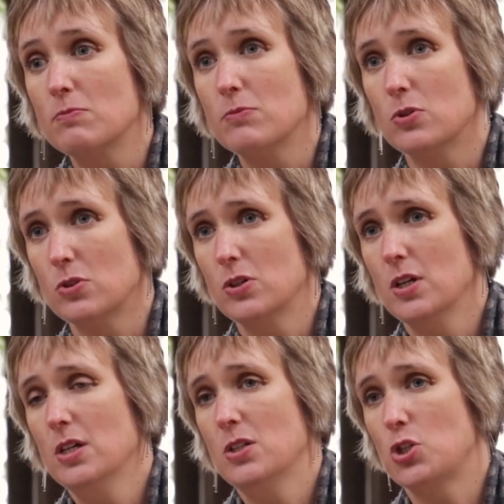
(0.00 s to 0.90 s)
and more
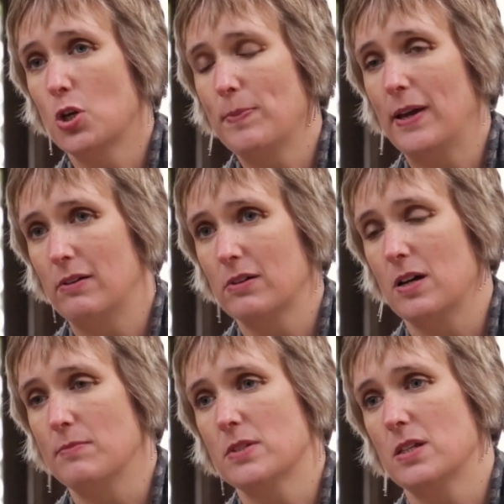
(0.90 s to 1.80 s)
job
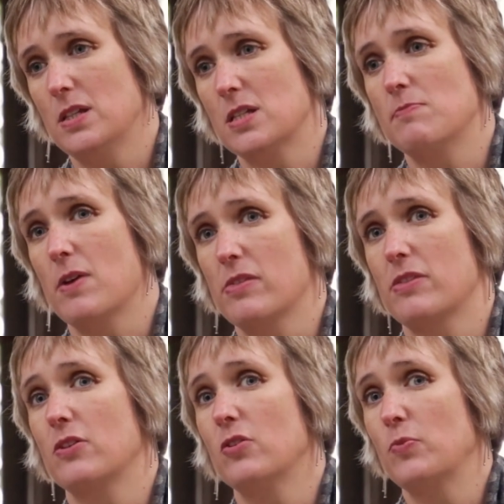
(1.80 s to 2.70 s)
outcomes each
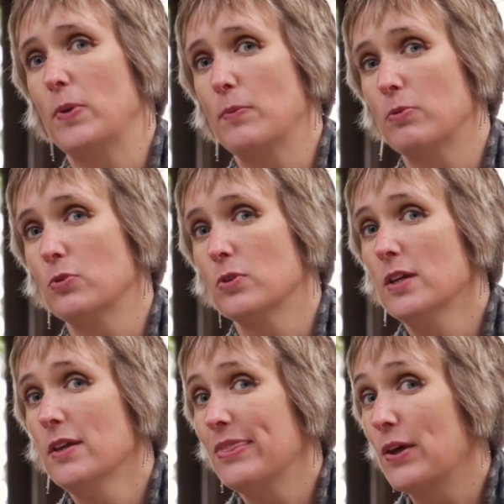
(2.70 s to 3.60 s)
month of people
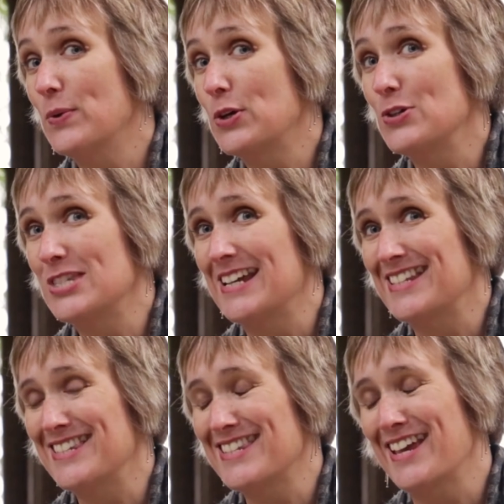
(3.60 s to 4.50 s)
that we
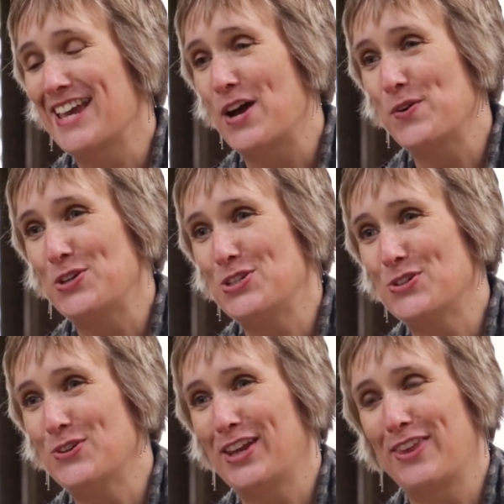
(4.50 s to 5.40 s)
contact and say, how are you
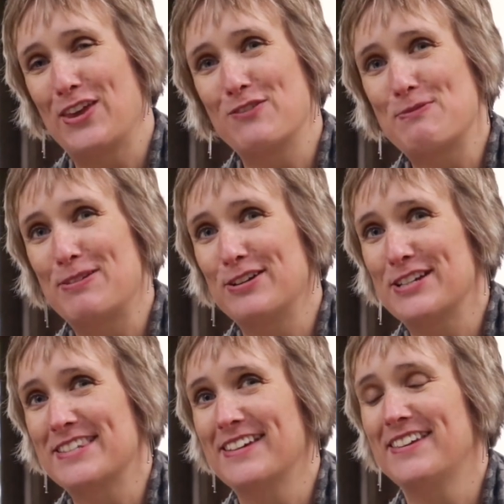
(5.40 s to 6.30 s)
doing? And they reply
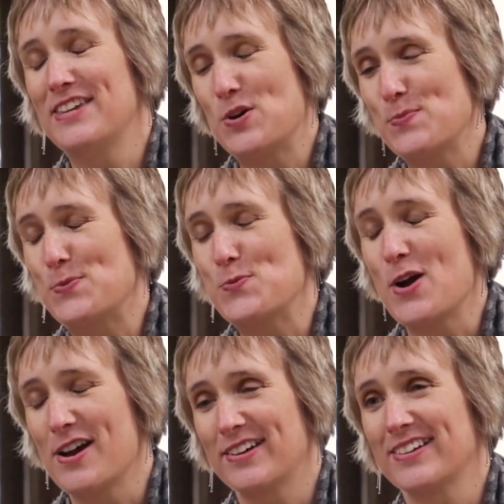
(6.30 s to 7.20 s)
saying, yeah, I'm in
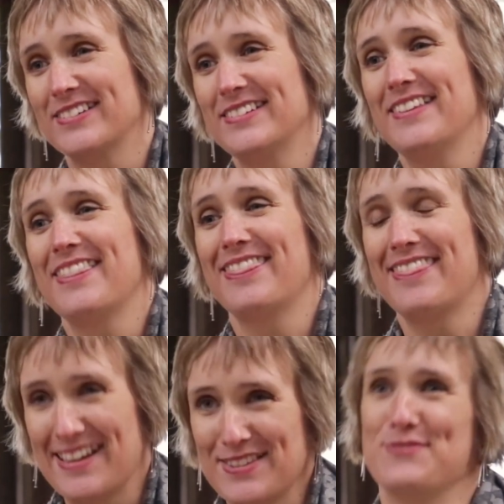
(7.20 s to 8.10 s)
work.
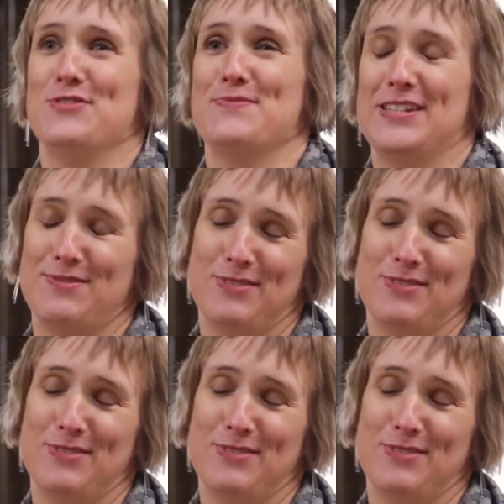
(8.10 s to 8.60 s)
That's what makes